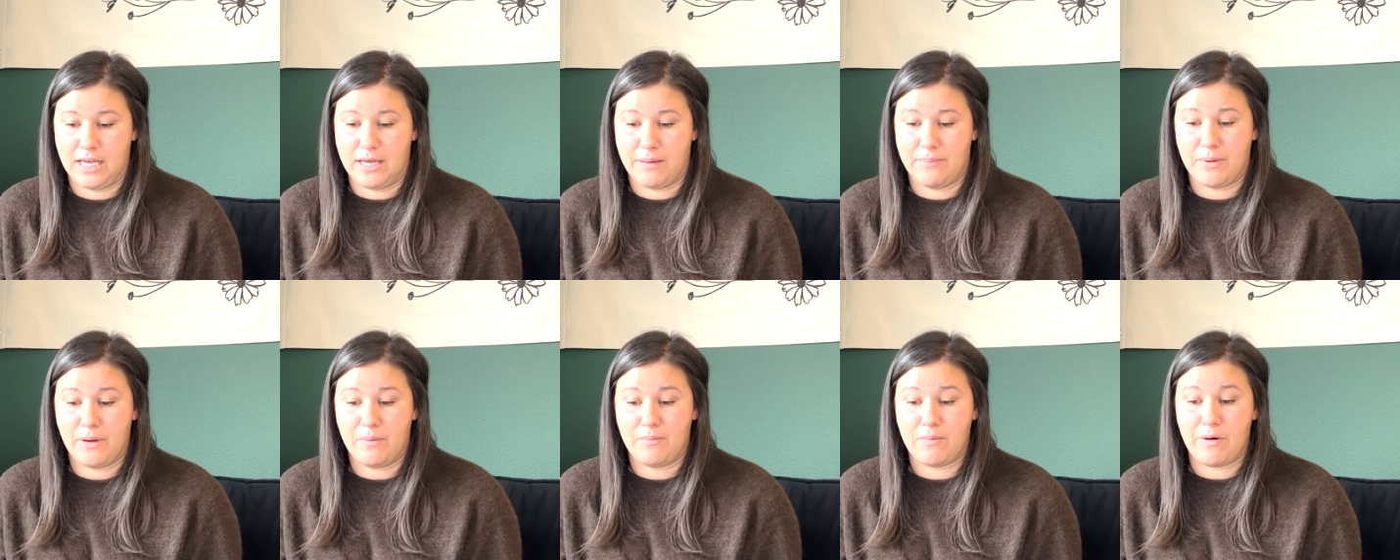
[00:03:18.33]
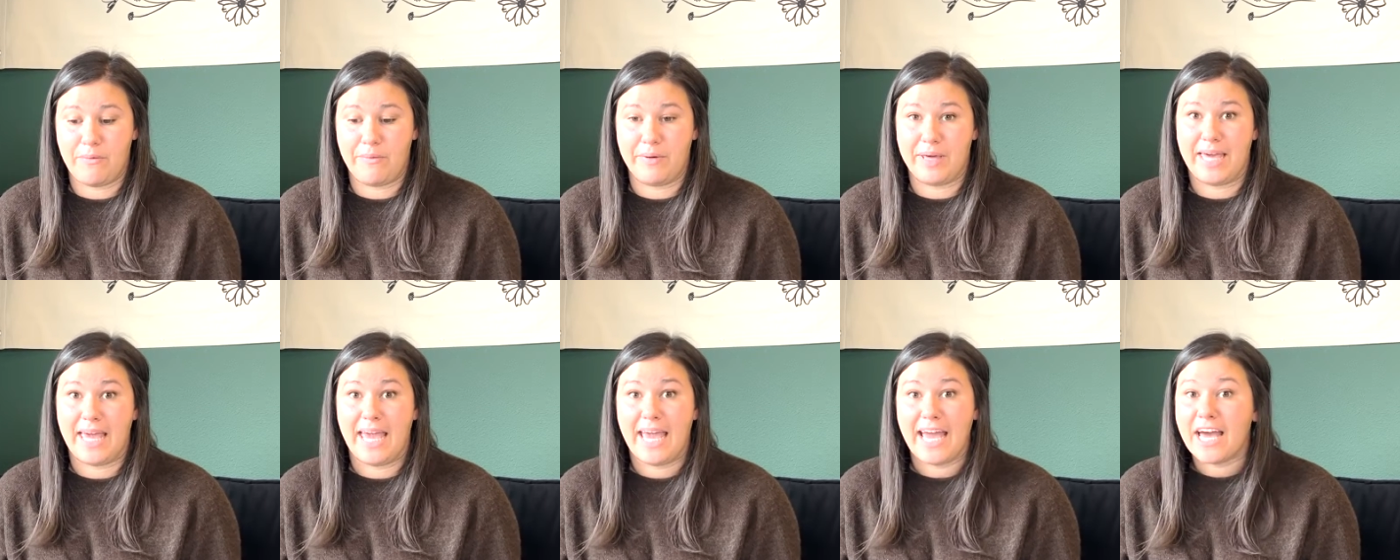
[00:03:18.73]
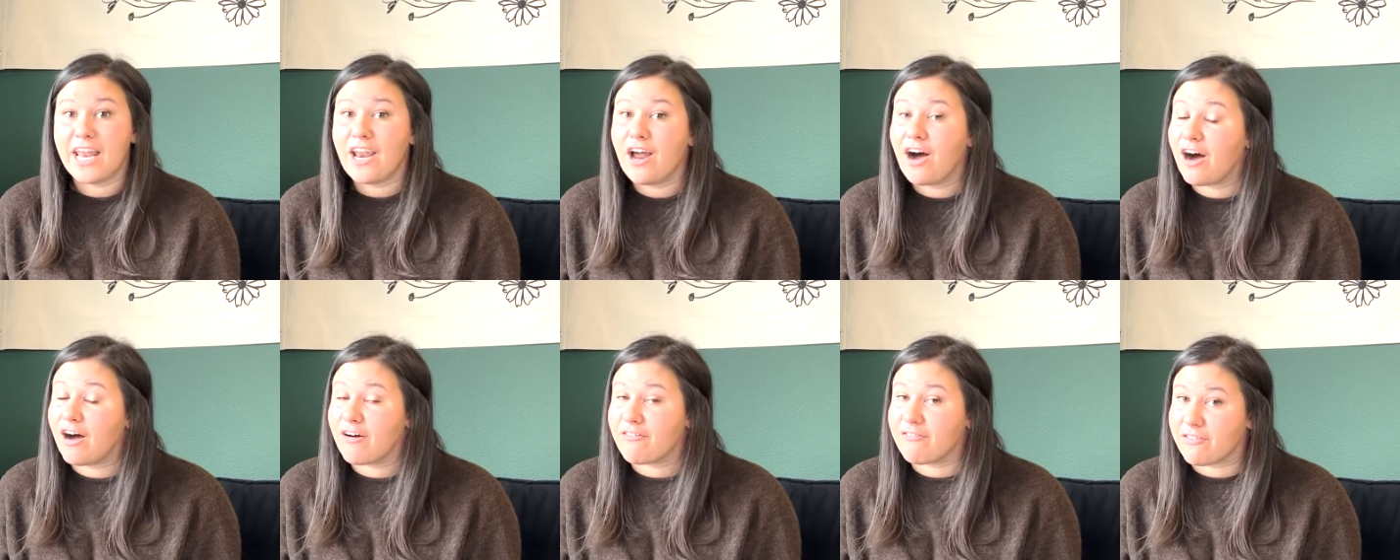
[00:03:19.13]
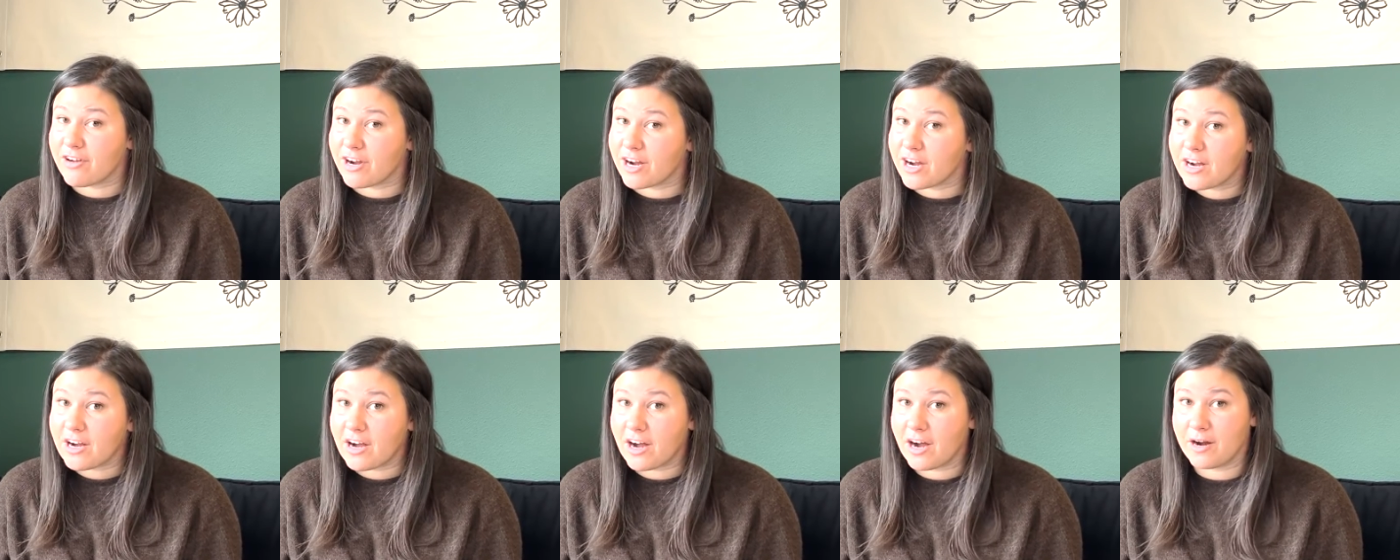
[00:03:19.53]
But what we can
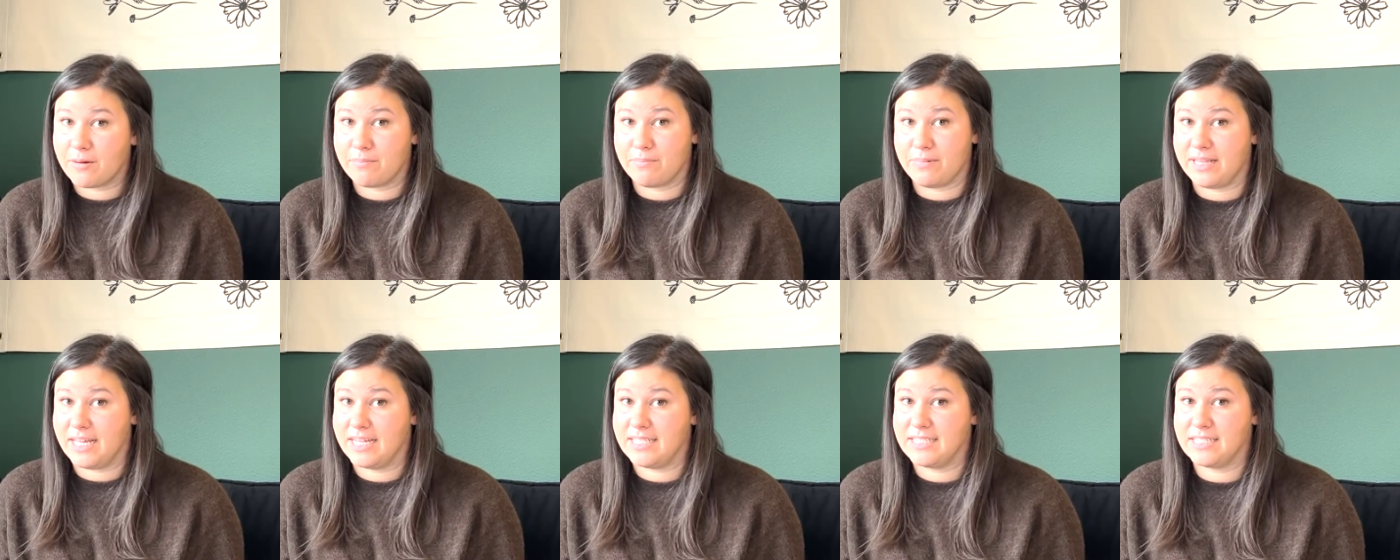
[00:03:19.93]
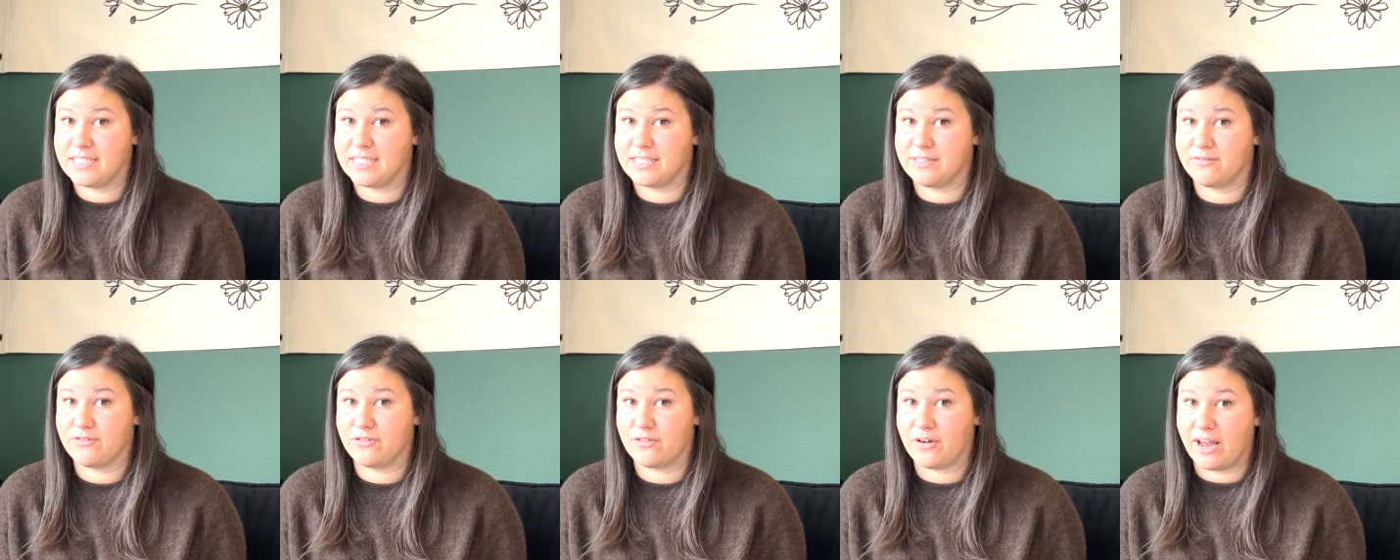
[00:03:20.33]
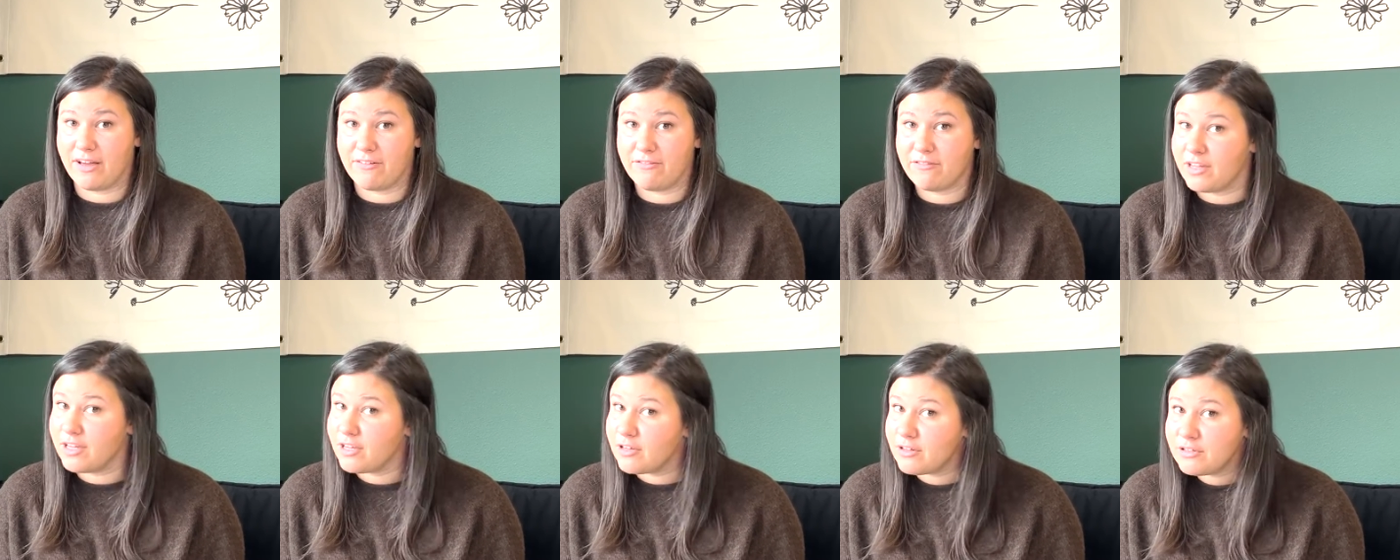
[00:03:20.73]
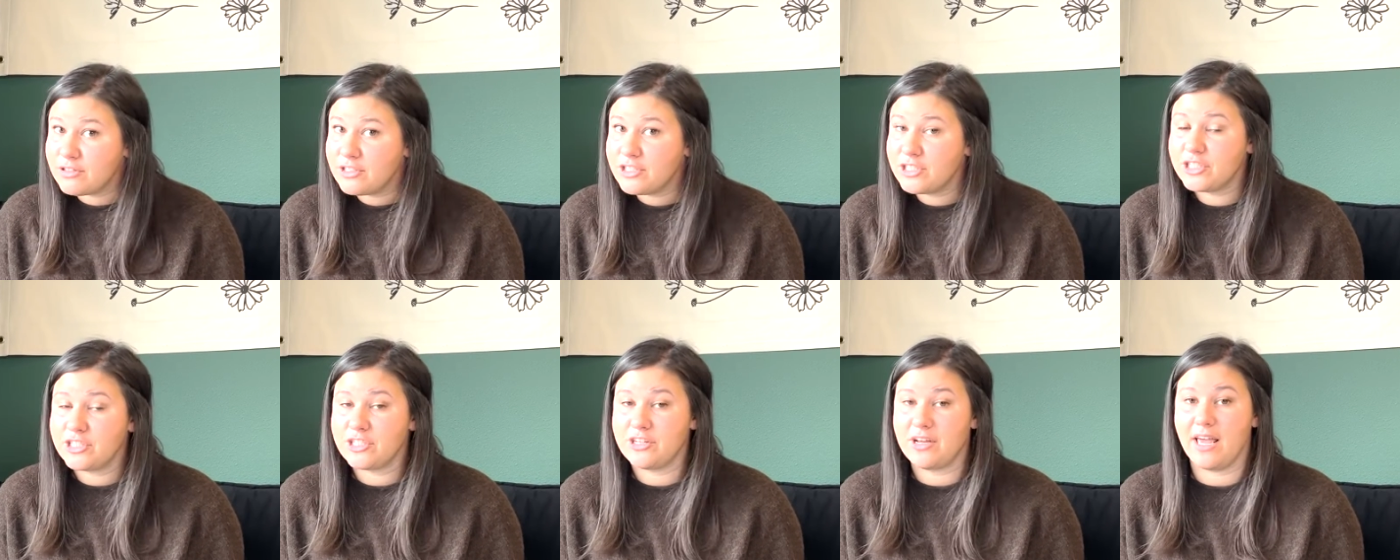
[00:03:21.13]
offer are places of
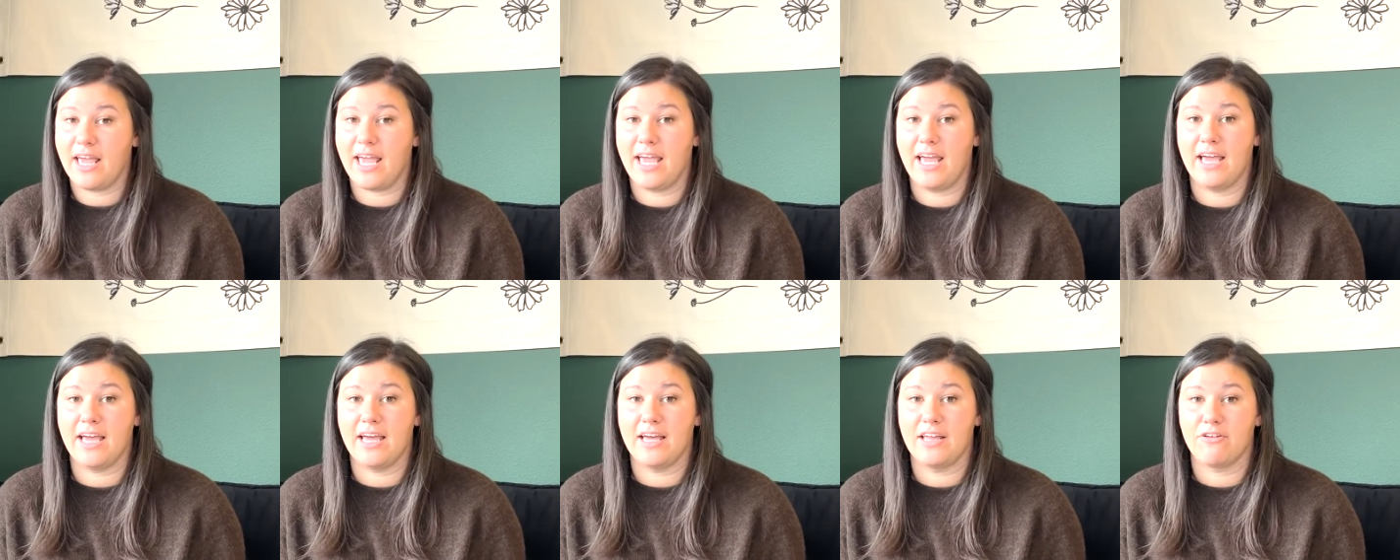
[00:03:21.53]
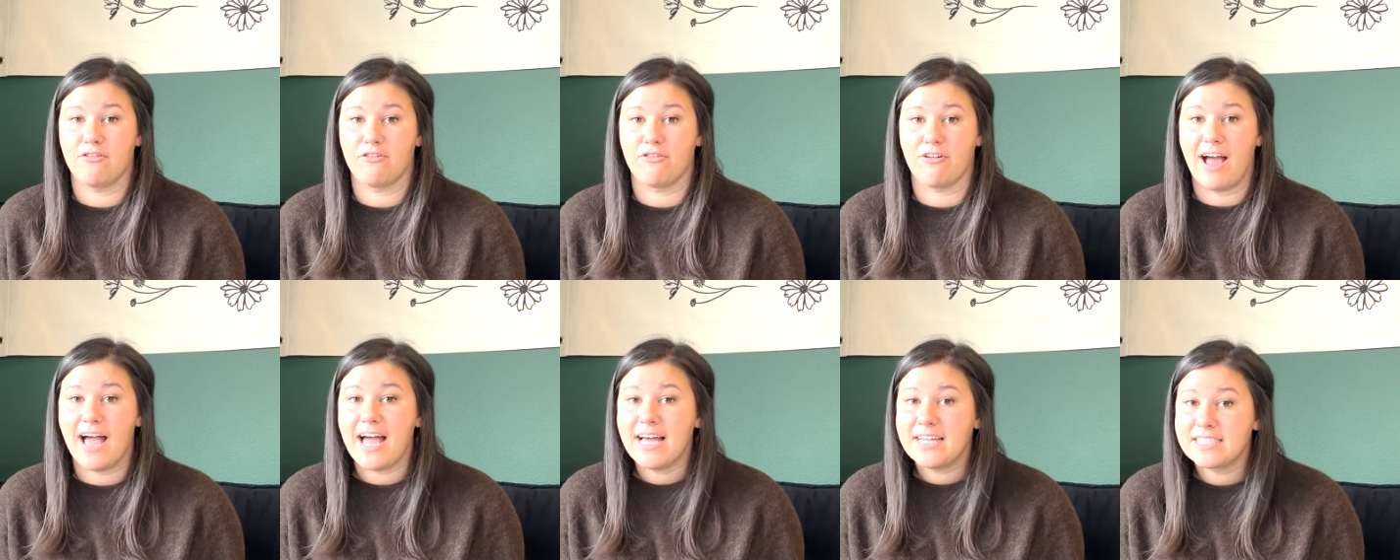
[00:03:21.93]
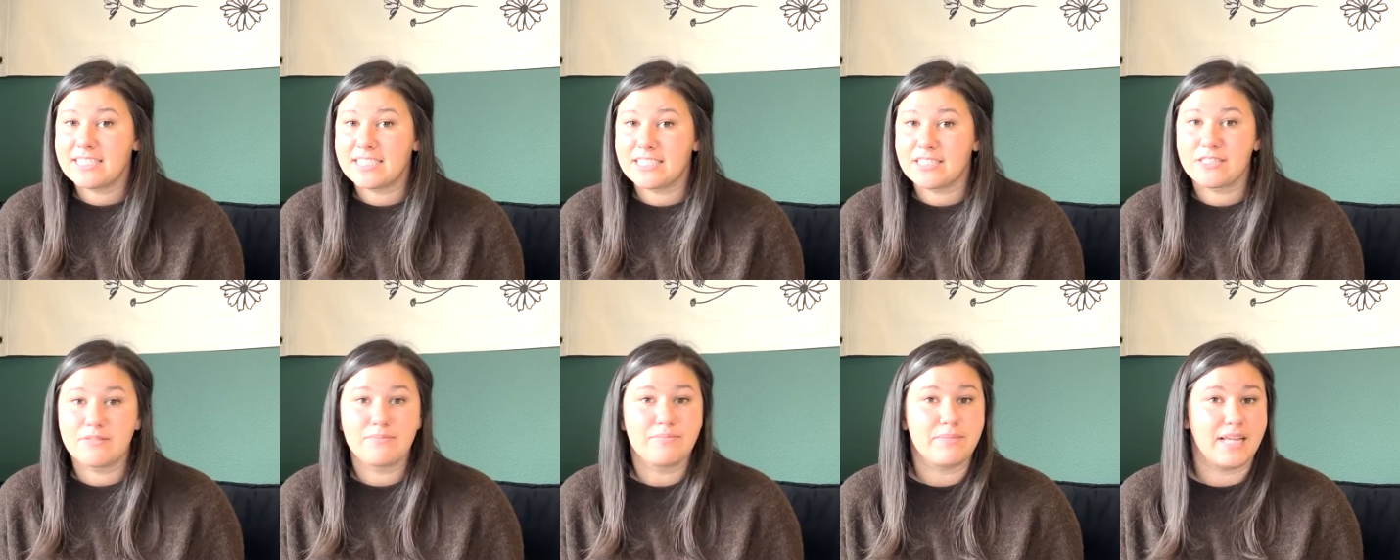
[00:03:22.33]
refuge and rest,